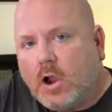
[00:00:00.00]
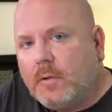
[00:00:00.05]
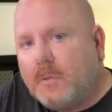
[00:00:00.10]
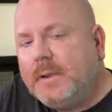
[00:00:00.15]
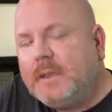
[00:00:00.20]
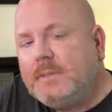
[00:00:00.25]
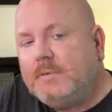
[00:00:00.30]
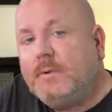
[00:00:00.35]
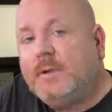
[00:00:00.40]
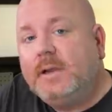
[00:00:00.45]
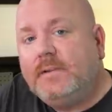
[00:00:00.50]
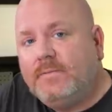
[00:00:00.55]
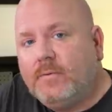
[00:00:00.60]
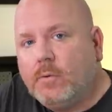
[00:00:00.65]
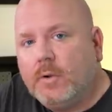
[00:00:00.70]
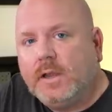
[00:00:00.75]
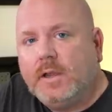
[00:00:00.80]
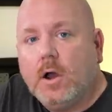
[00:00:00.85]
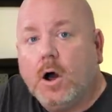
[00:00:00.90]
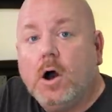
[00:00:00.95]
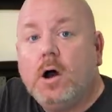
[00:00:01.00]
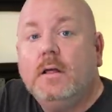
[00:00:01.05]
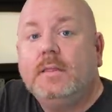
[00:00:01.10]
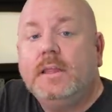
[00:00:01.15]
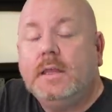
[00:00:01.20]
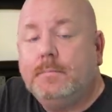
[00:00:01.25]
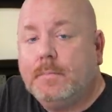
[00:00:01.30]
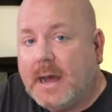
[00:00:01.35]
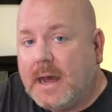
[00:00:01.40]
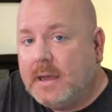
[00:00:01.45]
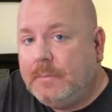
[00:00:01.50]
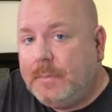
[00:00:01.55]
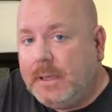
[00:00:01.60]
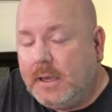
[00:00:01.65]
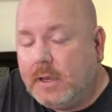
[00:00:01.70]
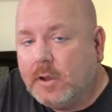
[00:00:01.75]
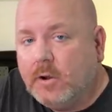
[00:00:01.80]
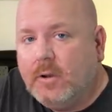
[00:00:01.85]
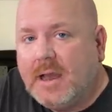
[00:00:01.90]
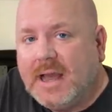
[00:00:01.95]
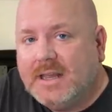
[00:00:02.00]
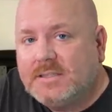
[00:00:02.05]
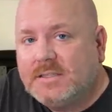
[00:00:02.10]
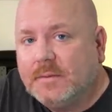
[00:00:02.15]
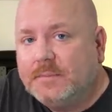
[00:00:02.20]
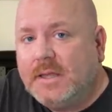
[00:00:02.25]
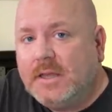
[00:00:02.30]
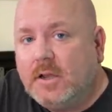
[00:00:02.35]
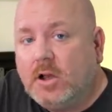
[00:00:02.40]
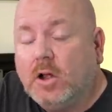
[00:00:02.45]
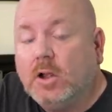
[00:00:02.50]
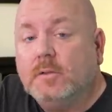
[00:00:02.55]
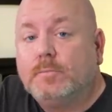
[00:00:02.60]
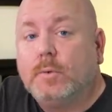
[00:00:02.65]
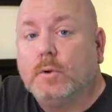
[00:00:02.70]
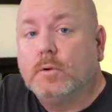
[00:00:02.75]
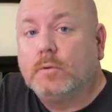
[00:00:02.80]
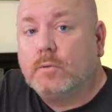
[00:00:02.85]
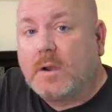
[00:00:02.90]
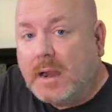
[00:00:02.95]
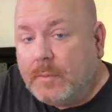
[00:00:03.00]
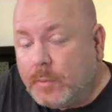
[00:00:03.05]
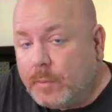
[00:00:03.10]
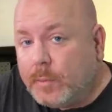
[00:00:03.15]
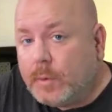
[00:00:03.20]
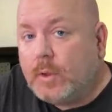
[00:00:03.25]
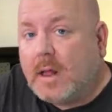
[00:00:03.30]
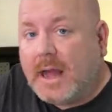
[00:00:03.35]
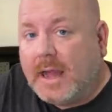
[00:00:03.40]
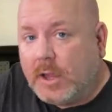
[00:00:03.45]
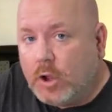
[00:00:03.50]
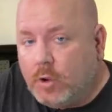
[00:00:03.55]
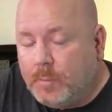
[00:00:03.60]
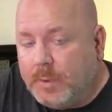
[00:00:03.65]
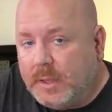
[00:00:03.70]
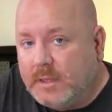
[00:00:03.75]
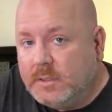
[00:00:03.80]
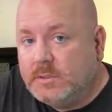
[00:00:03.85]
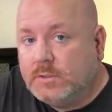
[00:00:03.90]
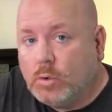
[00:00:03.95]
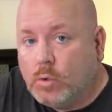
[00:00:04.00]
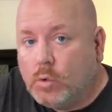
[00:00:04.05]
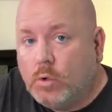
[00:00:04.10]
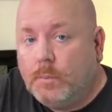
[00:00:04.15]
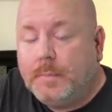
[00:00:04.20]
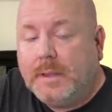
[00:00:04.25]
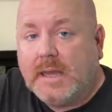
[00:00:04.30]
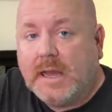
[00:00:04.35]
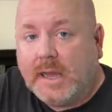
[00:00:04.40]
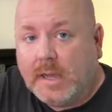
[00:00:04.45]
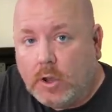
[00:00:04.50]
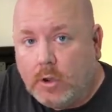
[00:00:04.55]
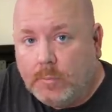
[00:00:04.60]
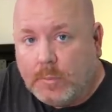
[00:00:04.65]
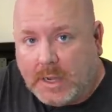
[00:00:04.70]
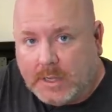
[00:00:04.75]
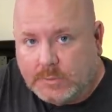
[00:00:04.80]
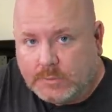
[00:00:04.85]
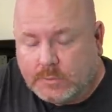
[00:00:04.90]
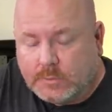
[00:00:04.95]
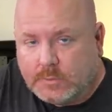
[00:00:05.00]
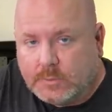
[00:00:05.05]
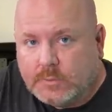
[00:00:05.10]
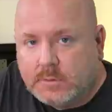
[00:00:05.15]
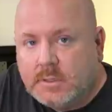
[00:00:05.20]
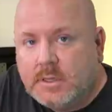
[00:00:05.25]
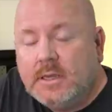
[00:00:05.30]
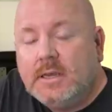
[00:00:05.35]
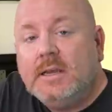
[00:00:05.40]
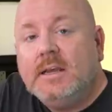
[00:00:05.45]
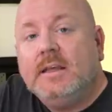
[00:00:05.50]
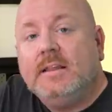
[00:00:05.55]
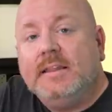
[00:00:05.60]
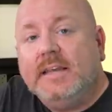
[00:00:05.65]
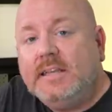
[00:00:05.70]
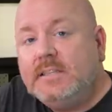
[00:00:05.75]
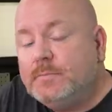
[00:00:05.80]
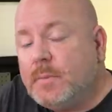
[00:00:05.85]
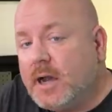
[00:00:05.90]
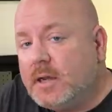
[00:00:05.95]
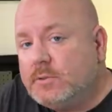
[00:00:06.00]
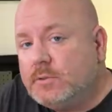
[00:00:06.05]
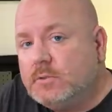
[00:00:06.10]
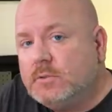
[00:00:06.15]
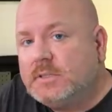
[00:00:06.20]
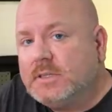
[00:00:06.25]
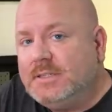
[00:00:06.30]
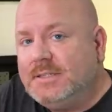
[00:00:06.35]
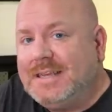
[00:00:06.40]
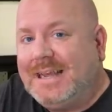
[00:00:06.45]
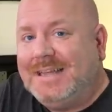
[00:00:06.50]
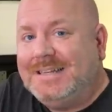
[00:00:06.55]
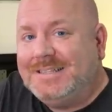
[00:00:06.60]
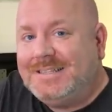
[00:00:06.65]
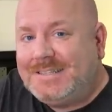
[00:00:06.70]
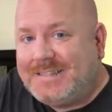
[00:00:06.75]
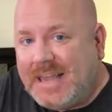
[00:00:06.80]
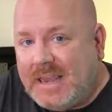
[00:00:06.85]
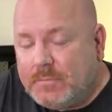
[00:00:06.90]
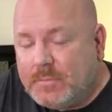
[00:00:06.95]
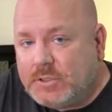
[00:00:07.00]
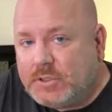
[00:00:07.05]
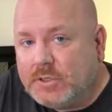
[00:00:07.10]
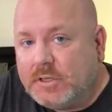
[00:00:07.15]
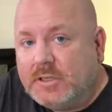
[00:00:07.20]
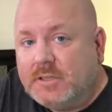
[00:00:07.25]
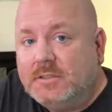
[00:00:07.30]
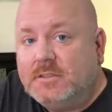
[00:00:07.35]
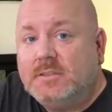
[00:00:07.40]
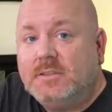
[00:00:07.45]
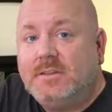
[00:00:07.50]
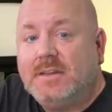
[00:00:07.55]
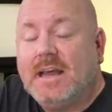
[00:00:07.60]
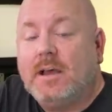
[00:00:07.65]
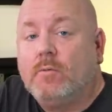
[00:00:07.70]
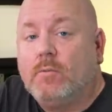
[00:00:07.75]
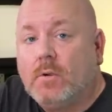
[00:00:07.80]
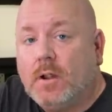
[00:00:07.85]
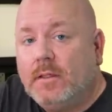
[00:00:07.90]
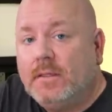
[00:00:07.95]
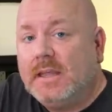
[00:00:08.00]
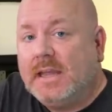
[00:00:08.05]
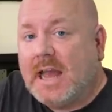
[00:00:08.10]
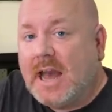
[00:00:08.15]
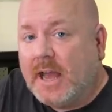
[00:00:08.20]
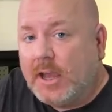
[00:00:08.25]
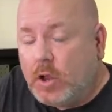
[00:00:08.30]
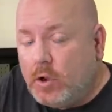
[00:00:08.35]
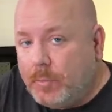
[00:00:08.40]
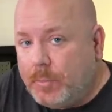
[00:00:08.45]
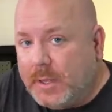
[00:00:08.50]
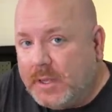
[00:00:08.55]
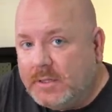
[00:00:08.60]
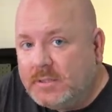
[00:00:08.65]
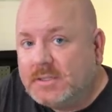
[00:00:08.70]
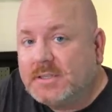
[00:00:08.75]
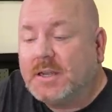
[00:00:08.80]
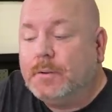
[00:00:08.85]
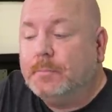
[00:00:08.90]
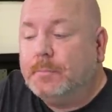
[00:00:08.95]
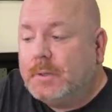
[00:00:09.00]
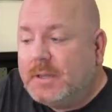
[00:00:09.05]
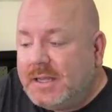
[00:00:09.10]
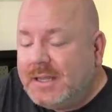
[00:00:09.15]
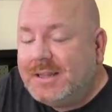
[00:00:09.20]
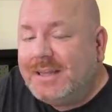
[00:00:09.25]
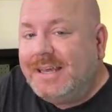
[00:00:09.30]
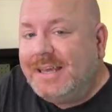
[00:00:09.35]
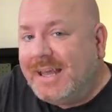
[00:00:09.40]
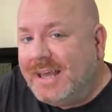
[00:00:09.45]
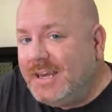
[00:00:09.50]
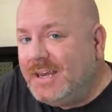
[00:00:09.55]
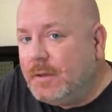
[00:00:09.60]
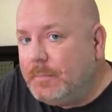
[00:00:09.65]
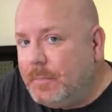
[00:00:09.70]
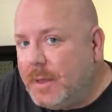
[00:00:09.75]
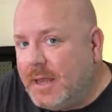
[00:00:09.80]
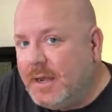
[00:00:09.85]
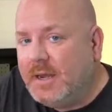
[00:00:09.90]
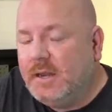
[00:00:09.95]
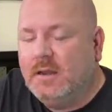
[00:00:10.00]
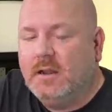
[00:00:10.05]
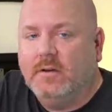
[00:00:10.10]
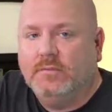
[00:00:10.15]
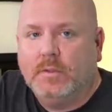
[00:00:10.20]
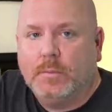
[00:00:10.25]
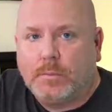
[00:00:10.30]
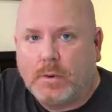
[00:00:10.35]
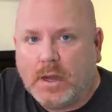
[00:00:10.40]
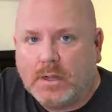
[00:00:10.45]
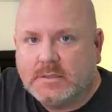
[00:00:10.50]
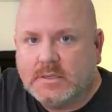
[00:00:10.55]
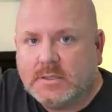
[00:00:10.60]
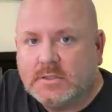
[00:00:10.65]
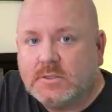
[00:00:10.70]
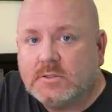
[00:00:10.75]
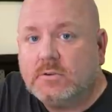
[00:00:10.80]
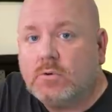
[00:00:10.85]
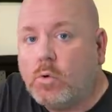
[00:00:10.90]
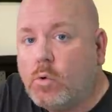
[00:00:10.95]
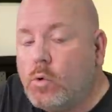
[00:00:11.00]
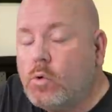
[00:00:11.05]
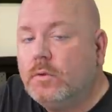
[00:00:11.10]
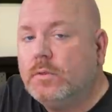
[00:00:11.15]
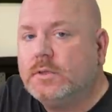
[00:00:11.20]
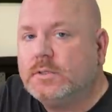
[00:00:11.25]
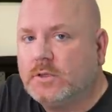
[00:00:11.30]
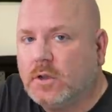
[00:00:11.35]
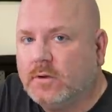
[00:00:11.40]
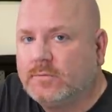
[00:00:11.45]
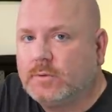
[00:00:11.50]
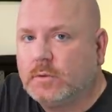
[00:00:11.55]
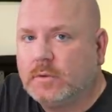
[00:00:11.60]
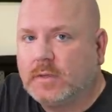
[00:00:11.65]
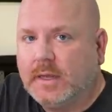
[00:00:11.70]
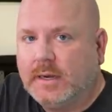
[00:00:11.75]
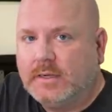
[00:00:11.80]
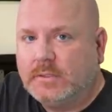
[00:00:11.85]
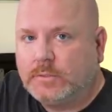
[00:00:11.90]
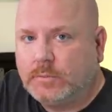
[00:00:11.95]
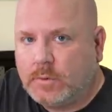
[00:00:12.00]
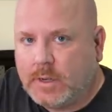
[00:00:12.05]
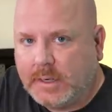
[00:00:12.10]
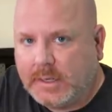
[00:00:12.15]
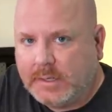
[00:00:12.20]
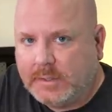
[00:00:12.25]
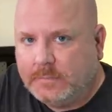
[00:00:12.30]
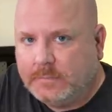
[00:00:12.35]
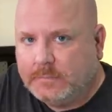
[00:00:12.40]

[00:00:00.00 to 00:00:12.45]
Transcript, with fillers: RP2040 on the Pi Pico has something called programmable I.O. pins or PIO modules. These modules contain state machines that run the I.O. pins completely independent of the processor or the software that it's running.